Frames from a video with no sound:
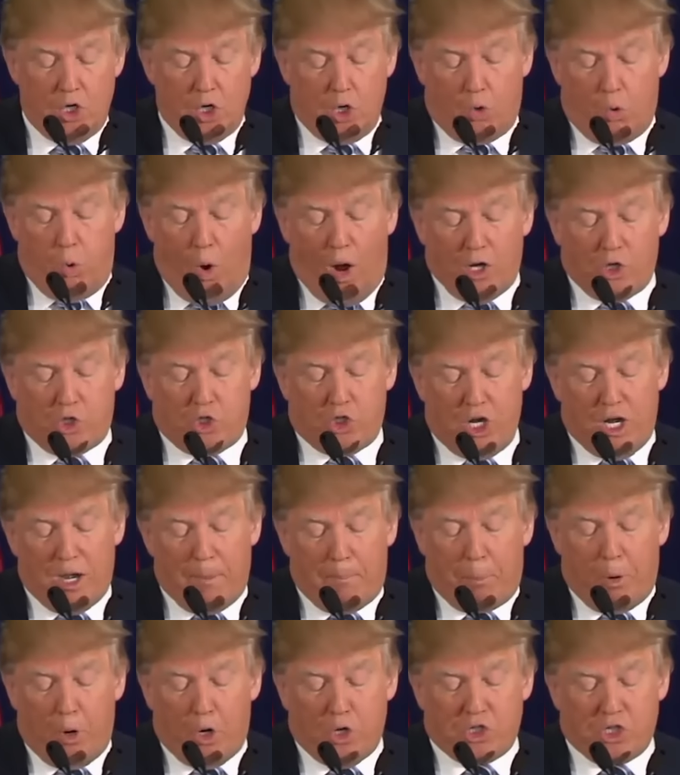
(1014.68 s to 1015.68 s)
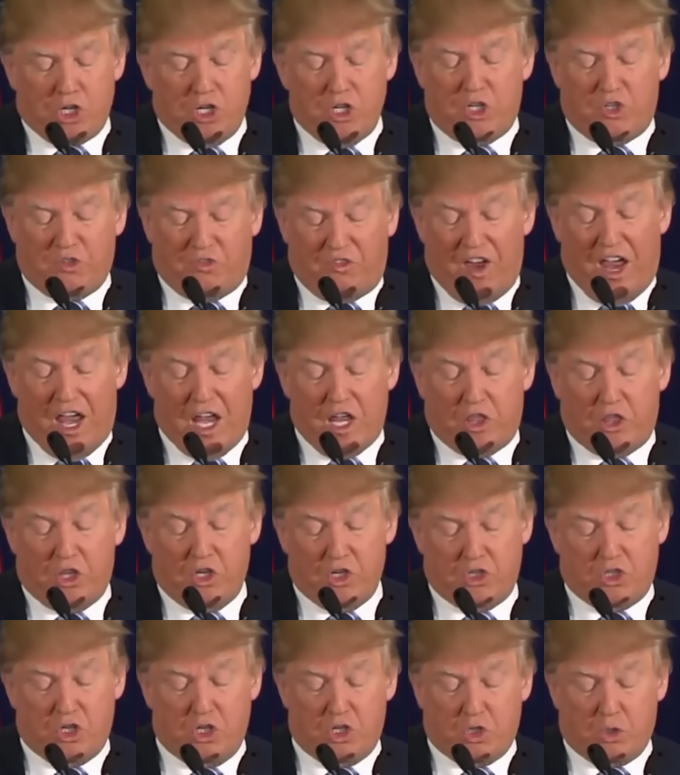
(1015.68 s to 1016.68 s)
to question a person's faith
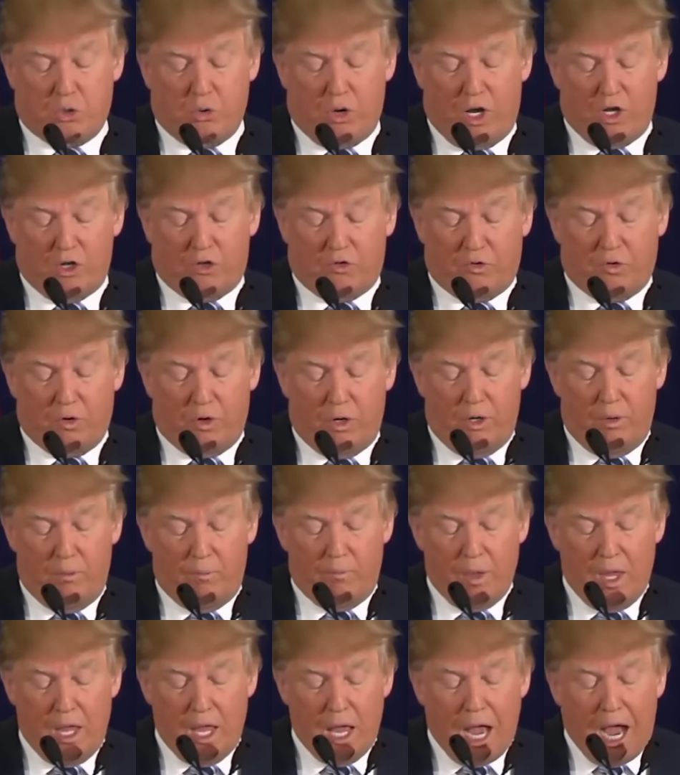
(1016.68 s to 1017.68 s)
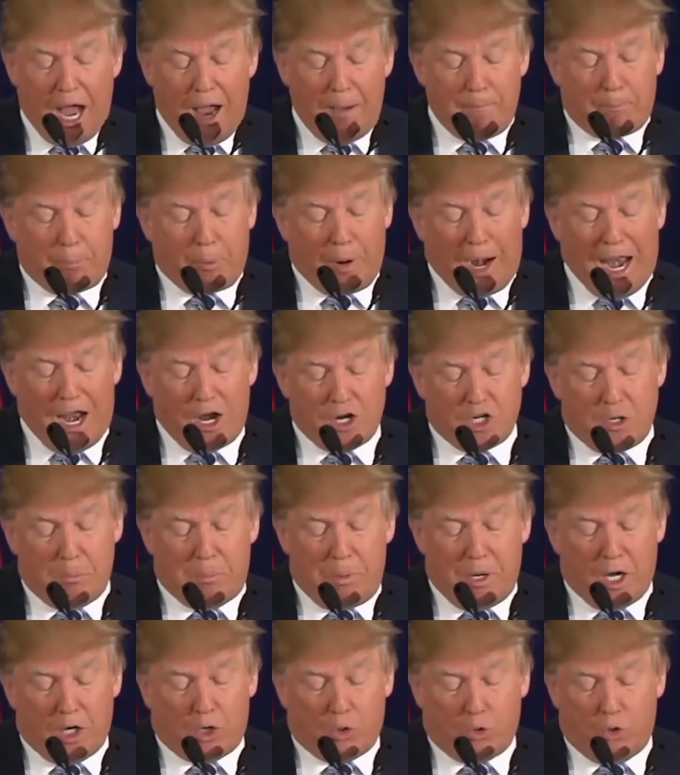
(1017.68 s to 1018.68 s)
is disgraceful. I'm proud
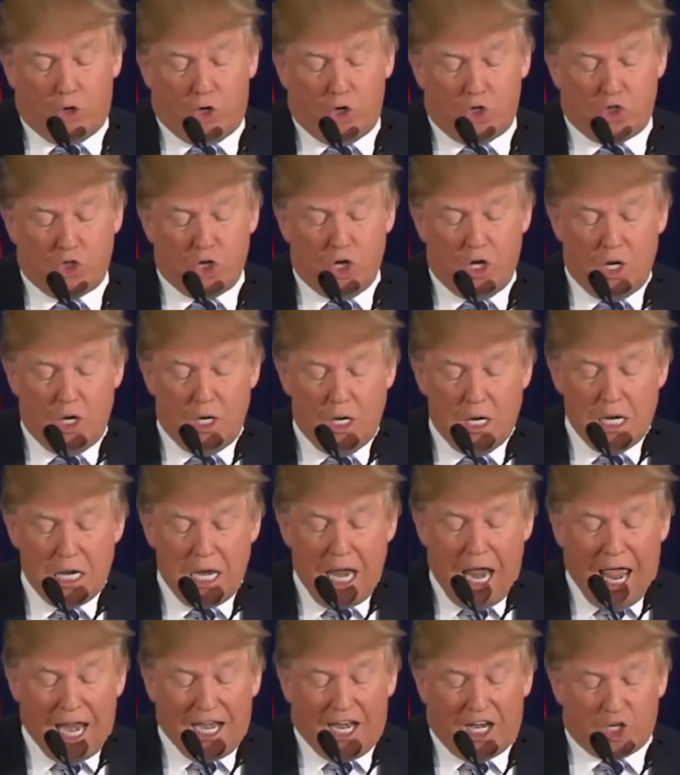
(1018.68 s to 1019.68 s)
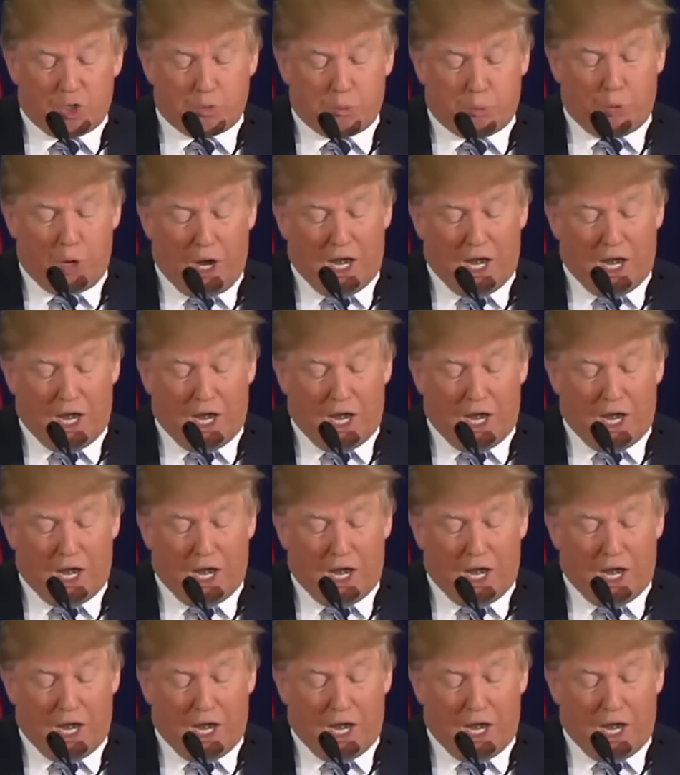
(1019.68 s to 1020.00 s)
to be a Christian, and as